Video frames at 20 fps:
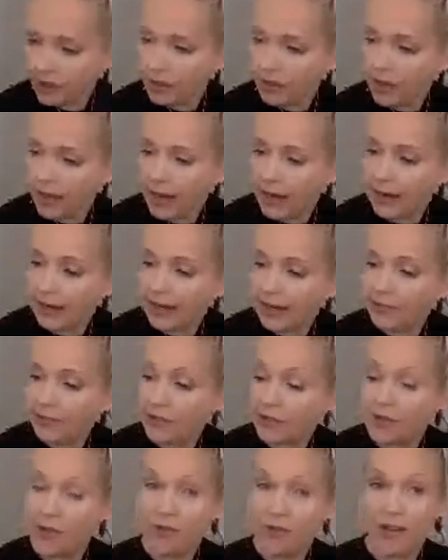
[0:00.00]
and leave it
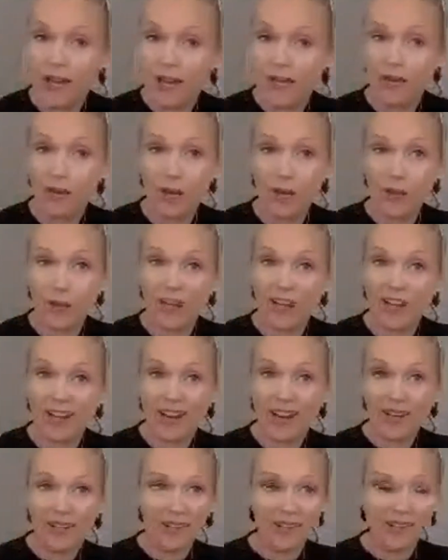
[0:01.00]
to dry while we cut
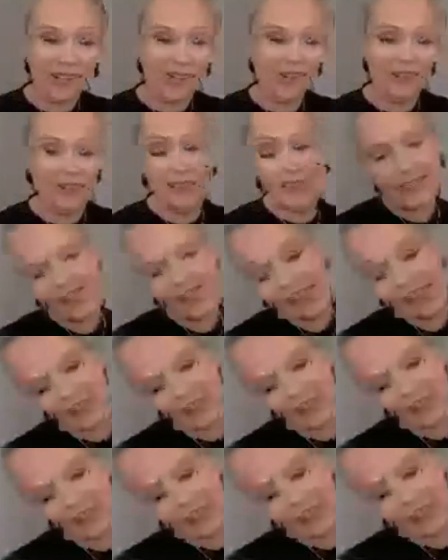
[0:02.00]
out all the
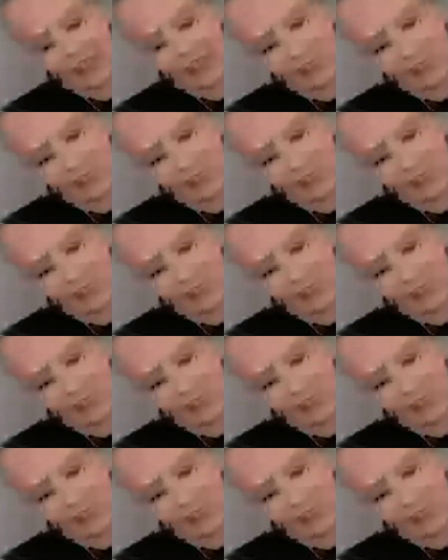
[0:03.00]
details.